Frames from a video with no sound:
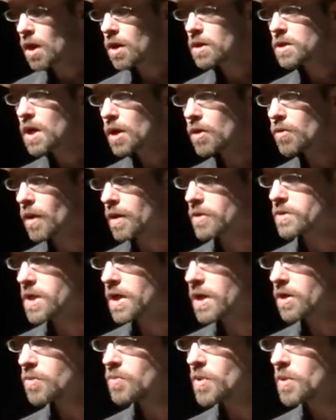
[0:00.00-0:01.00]
can't go around
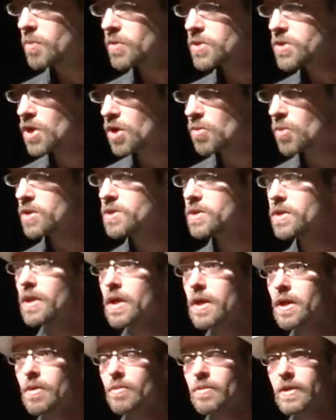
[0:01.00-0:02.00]
scaring people so much
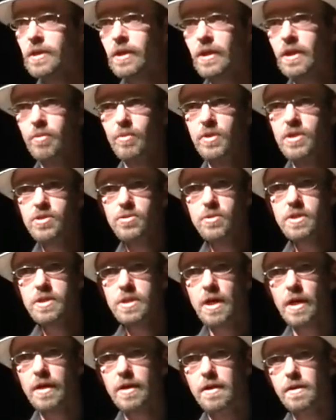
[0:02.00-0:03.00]
that they, that they commit
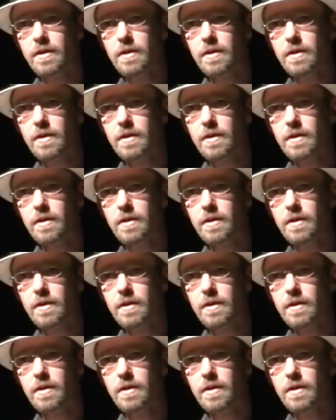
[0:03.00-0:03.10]
suicide.